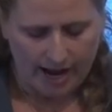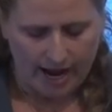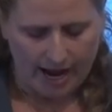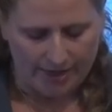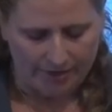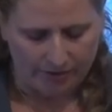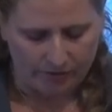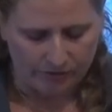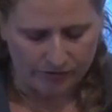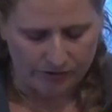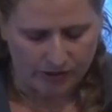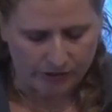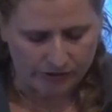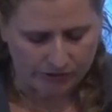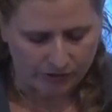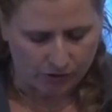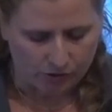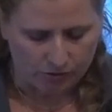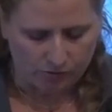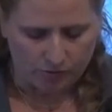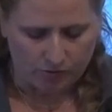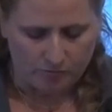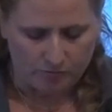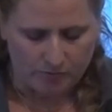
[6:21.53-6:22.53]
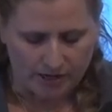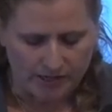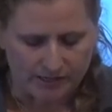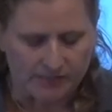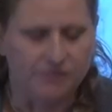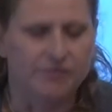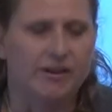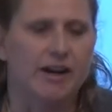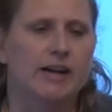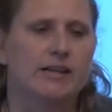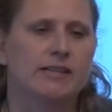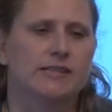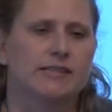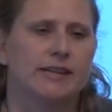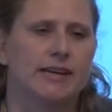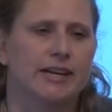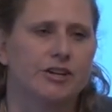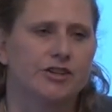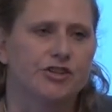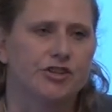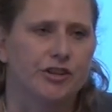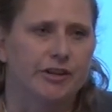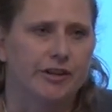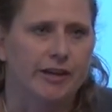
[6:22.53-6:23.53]
and there's also a robust
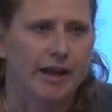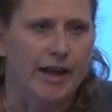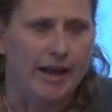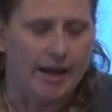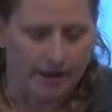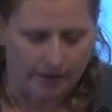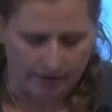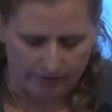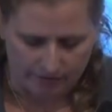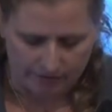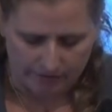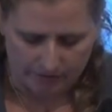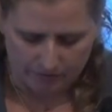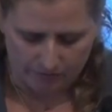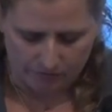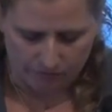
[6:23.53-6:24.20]
vaccination and